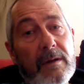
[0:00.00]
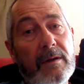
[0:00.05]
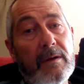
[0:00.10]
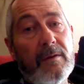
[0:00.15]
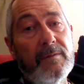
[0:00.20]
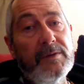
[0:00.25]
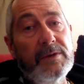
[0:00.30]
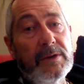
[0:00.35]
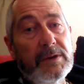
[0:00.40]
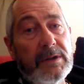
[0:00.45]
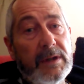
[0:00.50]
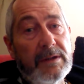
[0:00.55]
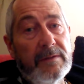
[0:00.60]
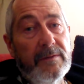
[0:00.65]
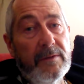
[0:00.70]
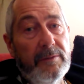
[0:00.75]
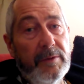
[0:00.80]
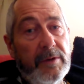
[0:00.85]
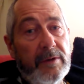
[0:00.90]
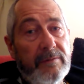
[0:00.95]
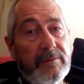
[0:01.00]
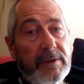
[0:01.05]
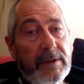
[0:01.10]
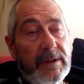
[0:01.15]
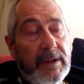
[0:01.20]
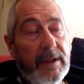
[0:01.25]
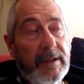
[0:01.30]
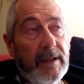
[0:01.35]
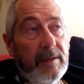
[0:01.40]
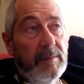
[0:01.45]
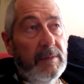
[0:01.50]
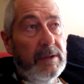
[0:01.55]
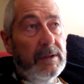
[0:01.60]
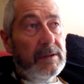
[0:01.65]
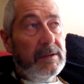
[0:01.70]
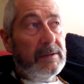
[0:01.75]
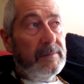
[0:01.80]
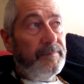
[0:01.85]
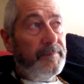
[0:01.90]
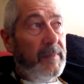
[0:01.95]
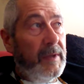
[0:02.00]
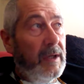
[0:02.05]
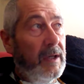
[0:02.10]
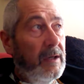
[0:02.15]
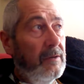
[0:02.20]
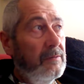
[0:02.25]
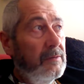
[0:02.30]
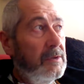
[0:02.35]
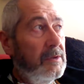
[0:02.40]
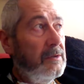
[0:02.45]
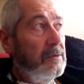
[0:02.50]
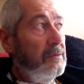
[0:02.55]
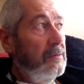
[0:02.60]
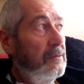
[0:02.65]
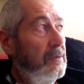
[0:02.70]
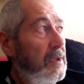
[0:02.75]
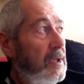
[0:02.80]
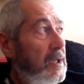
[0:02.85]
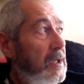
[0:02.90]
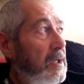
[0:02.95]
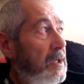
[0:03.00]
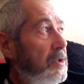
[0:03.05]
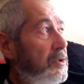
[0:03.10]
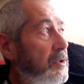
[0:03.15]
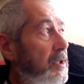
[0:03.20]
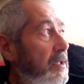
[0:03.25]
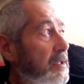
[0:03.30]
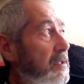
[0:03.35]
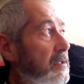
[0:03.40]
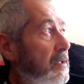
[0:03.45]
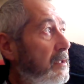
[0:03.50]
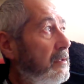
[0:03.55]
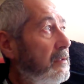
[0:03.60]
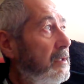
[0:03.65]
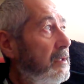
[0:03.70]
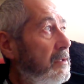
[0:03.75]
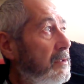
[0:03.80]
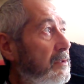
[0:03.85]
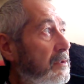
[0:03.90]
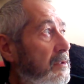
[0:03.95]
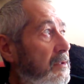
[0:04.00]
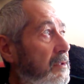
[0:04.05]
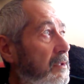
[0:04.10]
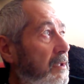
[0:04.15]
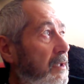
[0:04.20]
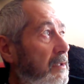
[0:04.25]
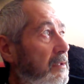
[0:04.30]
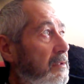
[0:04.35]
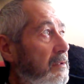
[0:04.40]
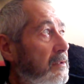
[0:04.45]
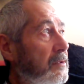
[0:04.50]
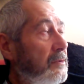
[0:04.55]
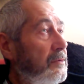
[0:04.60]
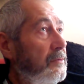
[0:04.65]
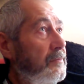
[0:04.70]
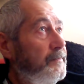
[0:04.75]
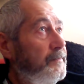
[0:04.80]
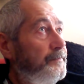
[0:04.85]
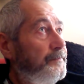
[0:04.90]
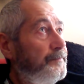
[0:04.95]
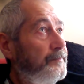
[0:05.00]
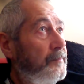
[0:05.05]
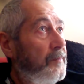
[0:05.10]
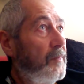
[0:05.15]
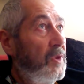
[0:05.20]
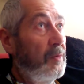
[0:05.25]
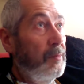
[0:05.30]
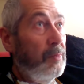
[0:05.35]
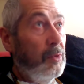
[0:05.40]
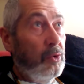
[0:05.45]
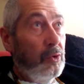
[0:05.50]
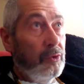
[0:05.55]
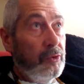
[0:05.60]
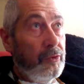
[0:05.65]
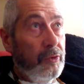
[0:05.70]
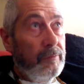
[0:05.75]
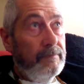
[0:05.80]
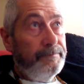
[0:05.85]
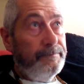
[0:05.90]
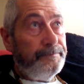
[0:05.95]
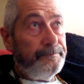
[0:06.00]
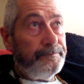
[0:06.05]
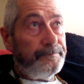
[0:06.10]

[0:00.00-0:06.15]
of successful recovery dynamics. How to translate that success to the boardroom